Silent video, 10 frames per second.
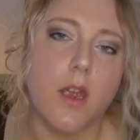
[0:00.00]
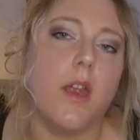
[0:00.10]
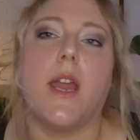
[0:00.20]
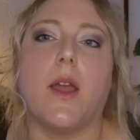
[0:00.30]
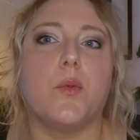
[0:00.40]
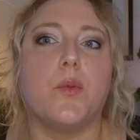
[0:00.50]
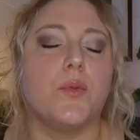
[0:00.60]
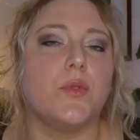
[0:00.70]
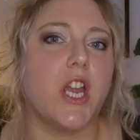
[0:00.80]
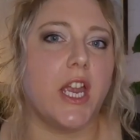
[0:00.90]
Now,
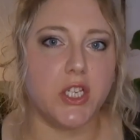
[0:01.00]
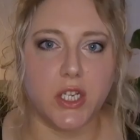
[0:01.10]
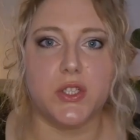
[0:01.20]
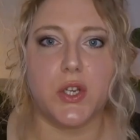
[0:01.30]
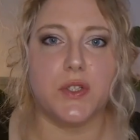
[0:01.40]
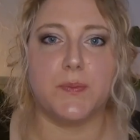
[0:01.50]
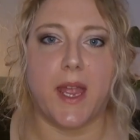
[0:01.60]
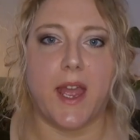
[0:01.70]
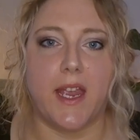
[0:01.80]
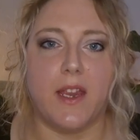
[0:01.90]
changing a dog's
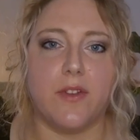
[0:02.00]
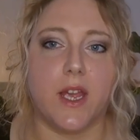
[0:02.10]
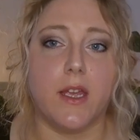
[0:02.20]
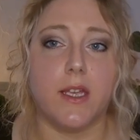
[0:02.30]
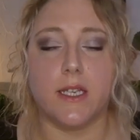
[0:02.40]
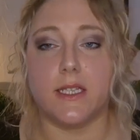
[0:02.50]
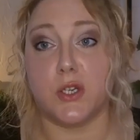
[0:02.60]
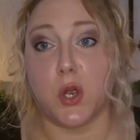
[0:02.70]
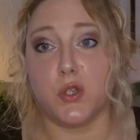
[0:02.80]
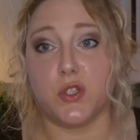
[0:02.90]
behaviour is
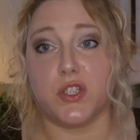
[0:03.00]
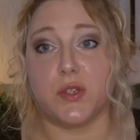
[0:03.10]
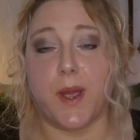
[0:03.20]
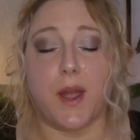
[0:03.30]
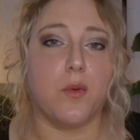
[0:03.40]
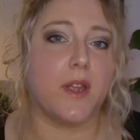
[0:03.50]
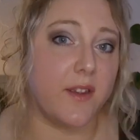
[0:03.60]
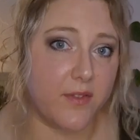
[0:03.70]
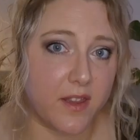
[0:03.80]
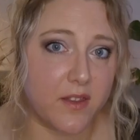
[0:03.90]
not just about
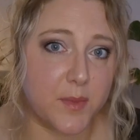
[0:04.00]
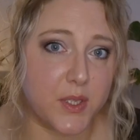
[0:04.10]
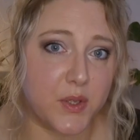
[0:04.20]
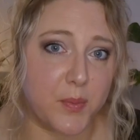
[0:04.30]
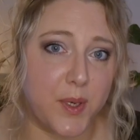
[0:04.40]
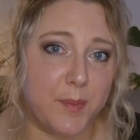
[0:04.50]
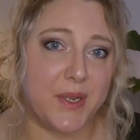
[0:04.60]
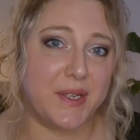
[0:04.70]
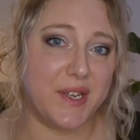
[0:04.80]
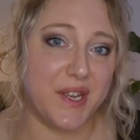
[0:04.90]
giving them a
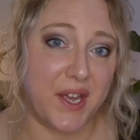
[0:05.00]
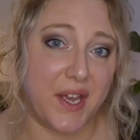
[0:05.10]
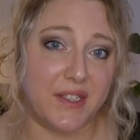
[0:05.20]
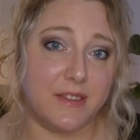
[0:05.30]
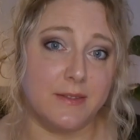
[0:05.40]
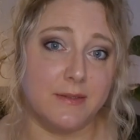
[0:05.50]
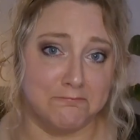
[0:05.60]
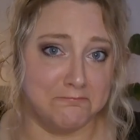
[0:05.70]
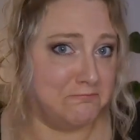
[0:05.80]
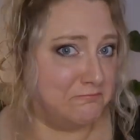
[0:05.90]
supplement and
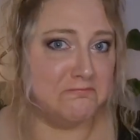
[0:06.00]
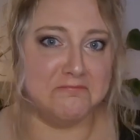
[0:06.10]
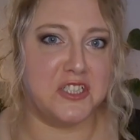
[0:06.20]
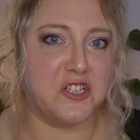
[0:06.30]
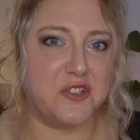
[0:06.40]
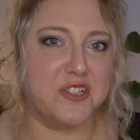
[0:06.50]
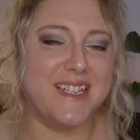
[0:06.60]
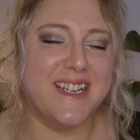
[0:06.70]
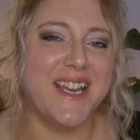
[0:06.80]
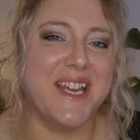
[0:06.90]
done.
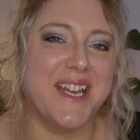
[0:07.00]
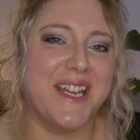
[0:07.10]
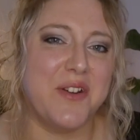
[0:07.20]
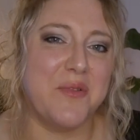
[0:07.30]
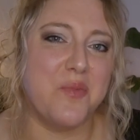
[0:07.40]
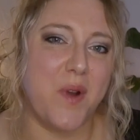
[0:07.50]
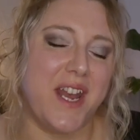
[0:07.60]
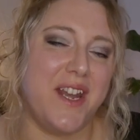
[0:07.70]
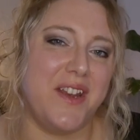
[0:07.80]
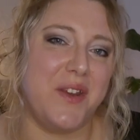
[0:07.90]

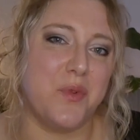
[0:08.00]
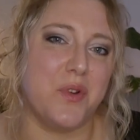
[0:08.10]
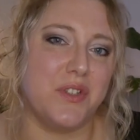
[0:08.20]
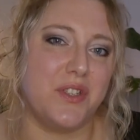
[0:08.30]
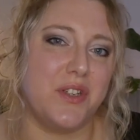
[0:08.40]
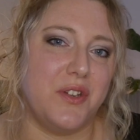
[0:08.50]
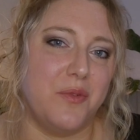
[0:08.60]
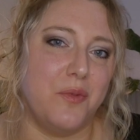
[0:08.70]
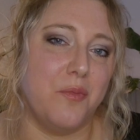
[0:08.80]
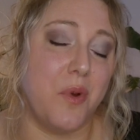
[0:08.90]
When you want
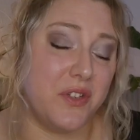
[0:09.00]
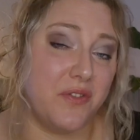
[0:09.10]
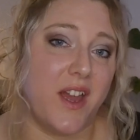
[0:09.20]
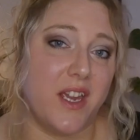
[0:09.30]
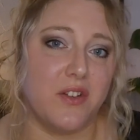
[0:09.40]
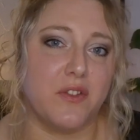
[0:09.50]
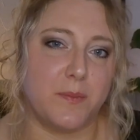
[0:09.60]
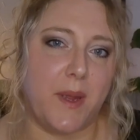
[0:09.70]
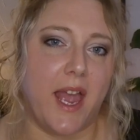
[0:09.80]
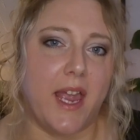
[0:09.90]
to modify a dog's
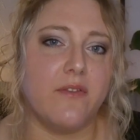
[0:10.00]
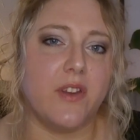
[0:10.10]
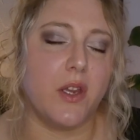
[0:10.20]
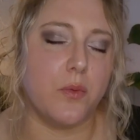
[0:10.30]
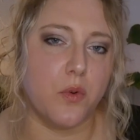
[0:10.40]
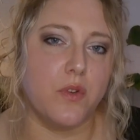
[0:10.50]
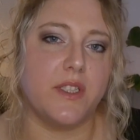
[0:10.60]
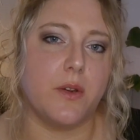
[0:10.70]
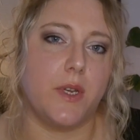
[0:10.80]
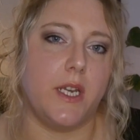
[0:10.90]
behaviour, you
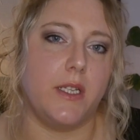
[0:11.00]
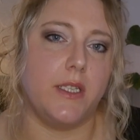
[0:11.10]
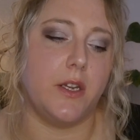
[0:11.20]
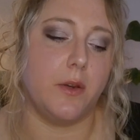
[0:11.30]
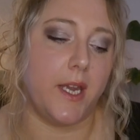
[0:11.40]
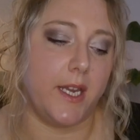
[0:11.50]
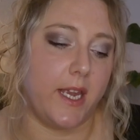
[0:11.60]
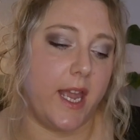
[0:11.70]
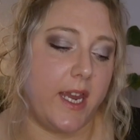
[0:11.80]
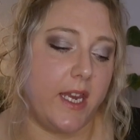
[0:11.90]
also need to
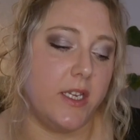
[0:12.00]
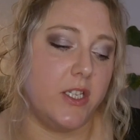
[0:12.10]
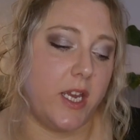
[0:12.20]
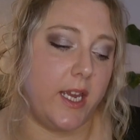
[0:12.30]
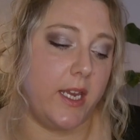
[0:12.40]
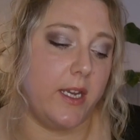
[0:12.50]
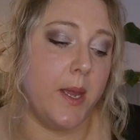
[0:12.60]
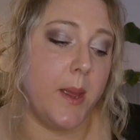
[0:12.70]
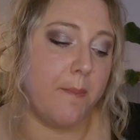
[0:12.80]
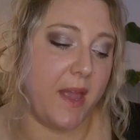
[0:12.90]
engage in
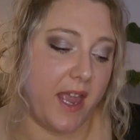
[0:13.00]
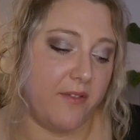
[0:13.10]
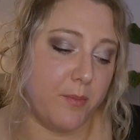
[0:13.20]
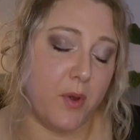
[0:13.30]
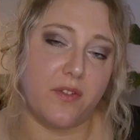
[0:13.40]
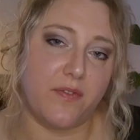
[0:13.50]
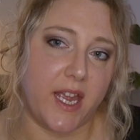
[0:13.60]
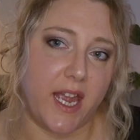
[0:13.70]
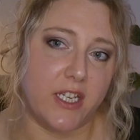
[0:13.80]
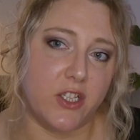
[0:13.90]
behaviour
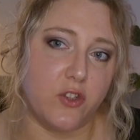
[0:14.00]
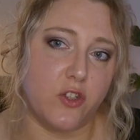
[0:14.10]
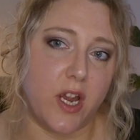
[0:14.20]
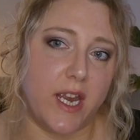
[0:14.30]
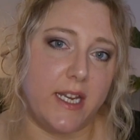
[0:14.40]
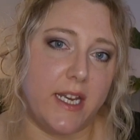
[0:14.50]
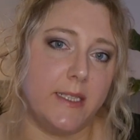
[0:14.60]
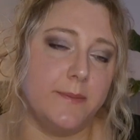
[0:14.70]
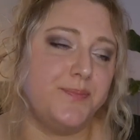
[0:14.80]
modification training